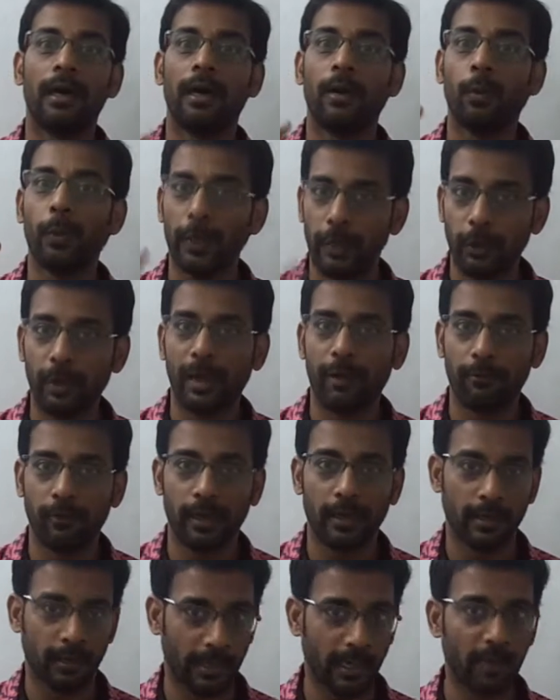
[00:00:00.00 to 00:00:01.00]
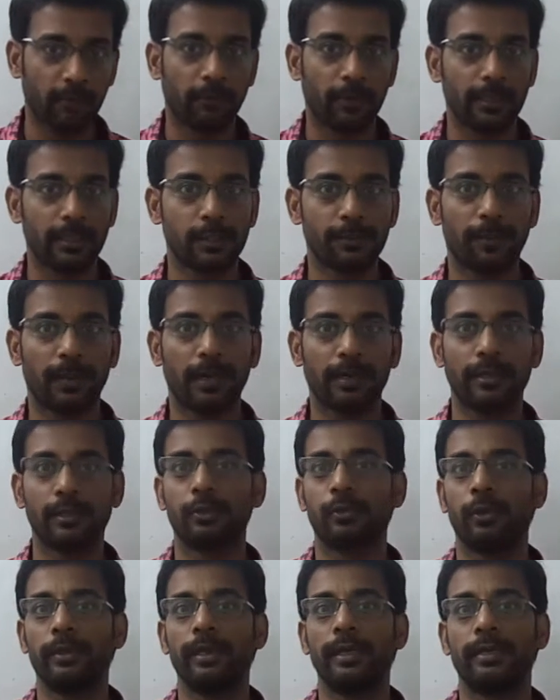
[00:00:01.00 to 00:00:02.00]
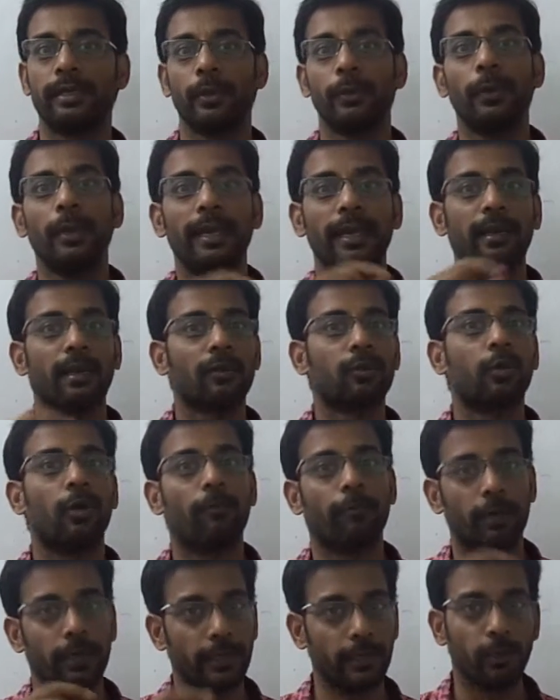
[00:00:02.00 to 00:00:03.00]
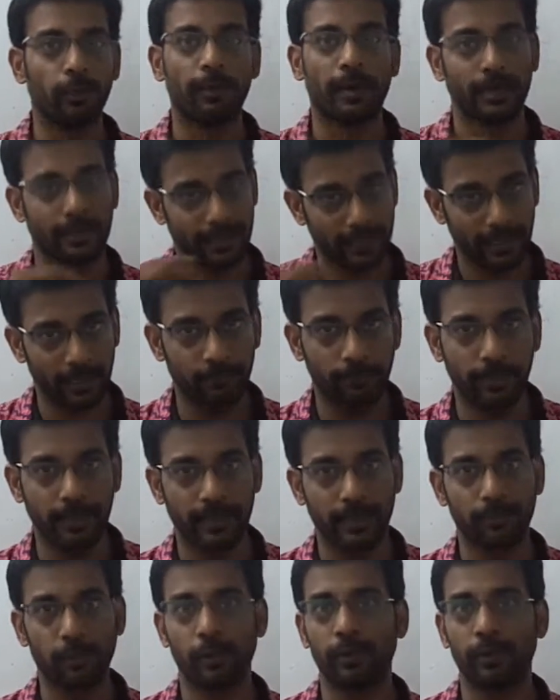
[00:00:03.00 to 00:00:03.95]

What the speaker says: we do have ink for this marker, so that you need not go for a new marker every time.